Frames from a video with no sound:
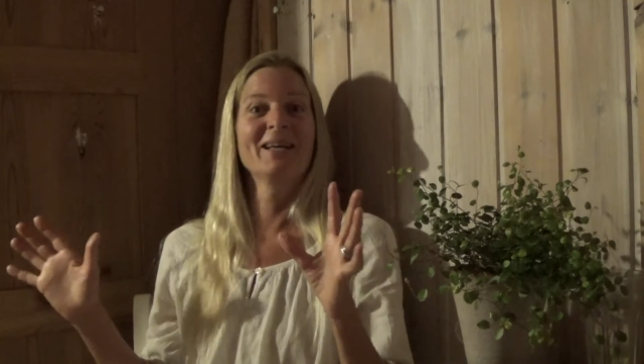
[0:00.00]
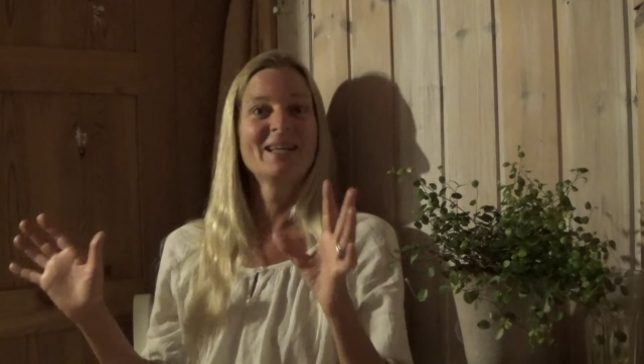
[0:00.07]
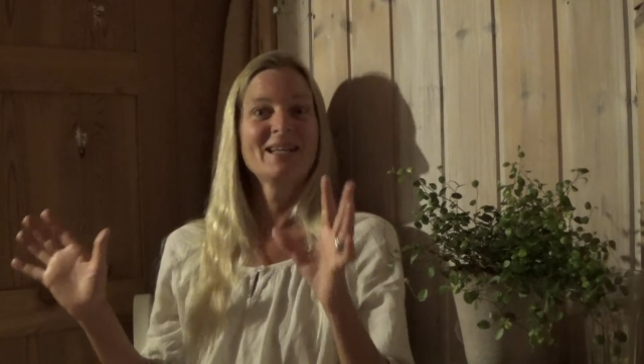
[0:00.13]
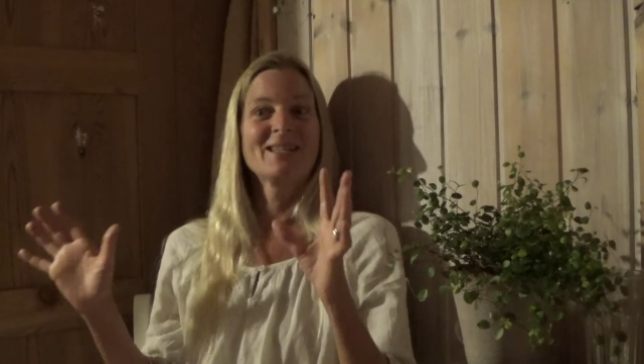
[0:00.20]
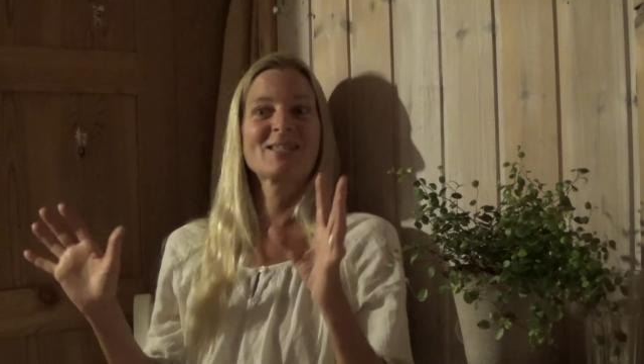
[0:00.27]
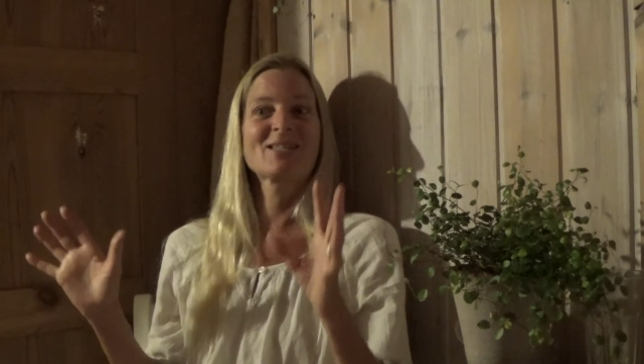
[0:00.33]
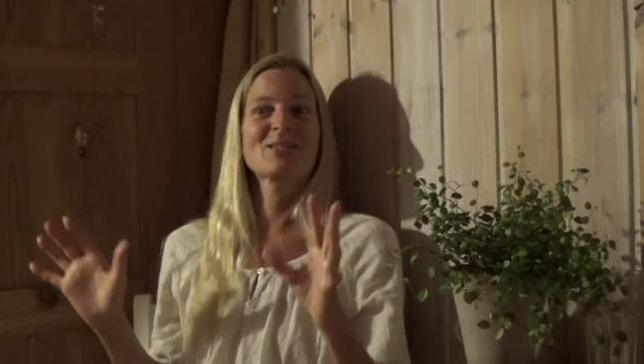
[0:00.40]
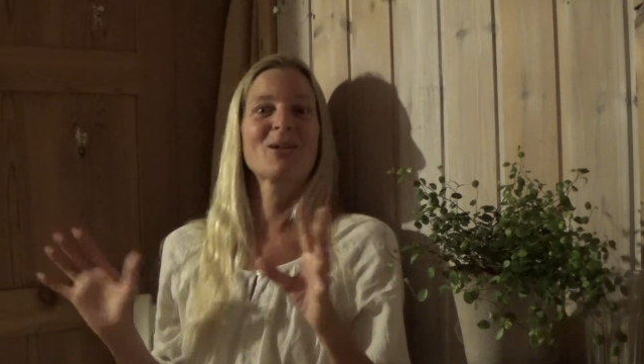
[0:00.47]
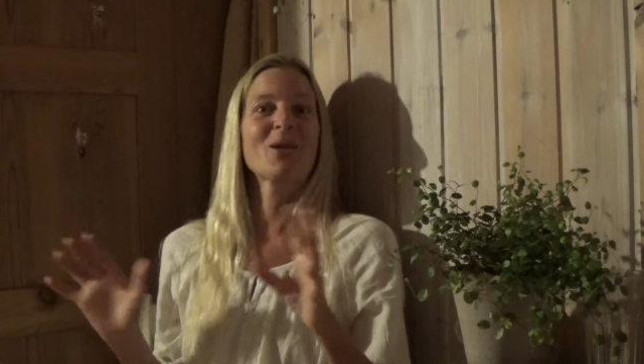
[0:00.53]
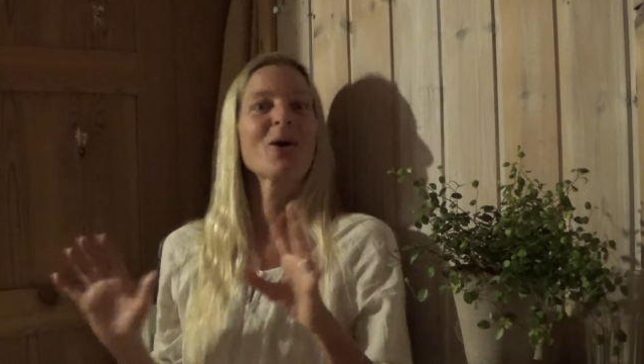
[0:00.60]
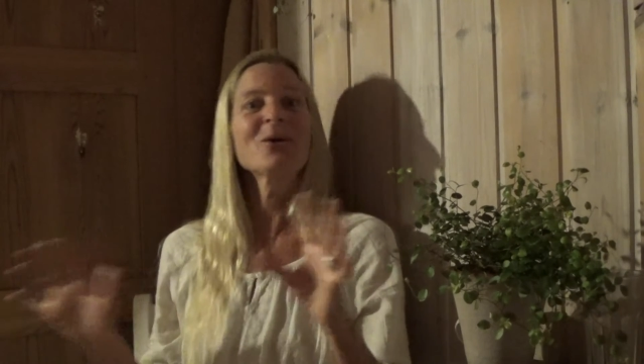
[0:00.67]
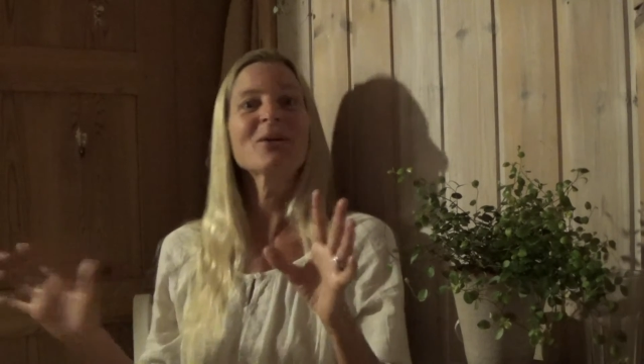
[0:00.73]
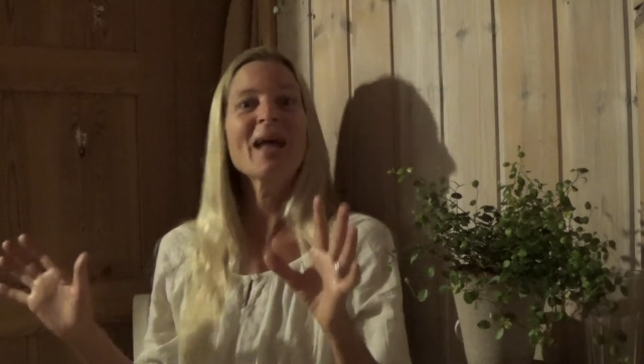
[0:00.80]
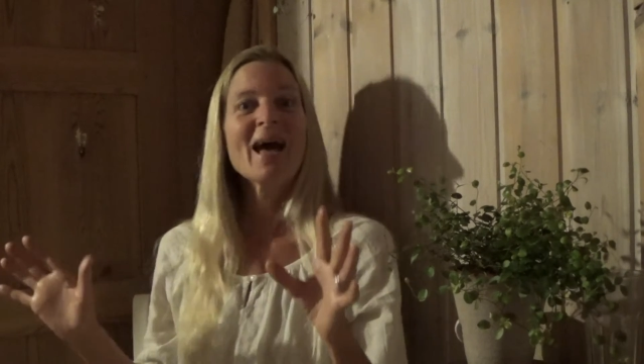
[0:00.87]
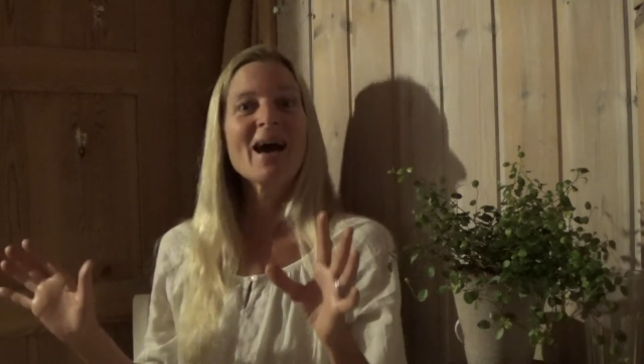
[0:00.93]

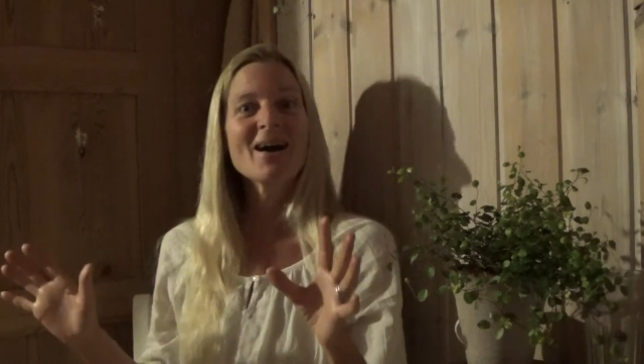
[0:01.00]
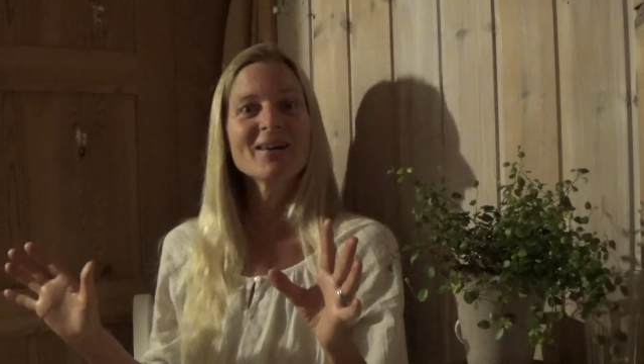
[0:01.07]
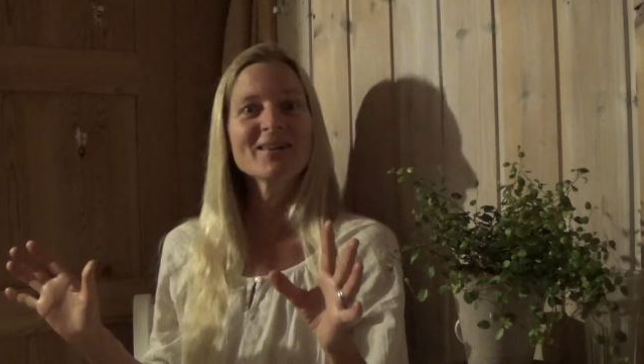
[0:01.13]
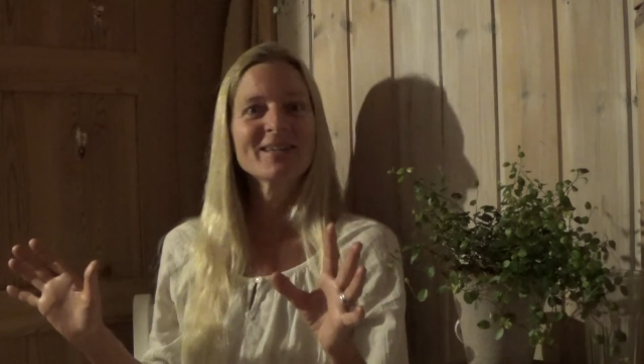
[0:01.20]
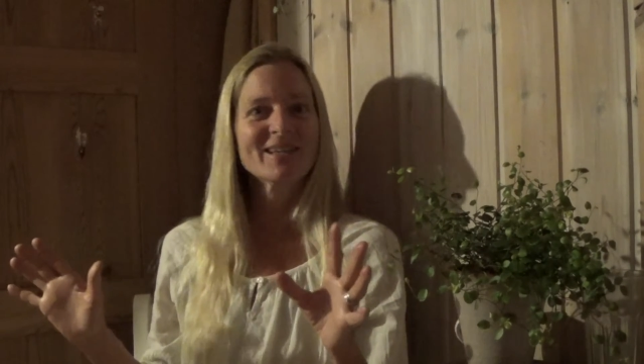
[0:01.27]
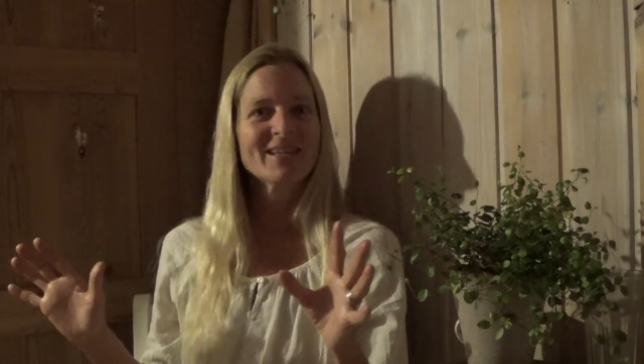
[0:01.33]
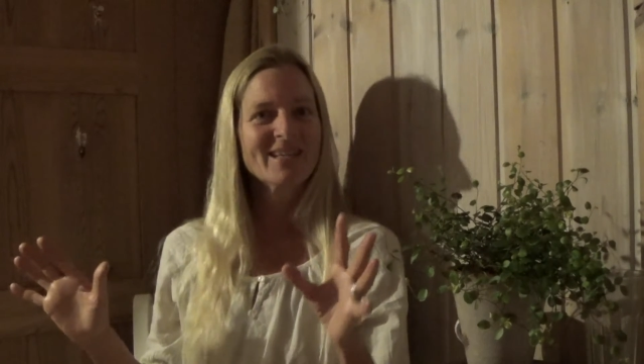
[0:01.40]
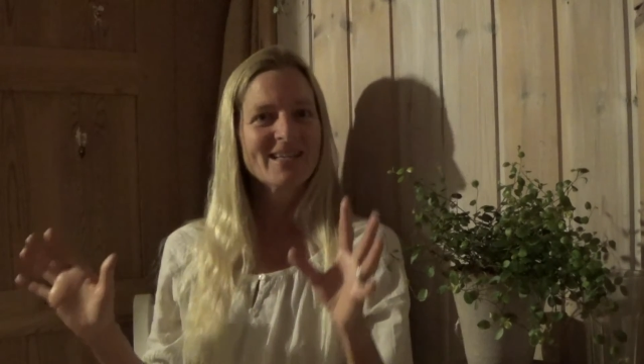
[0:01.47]
slow down,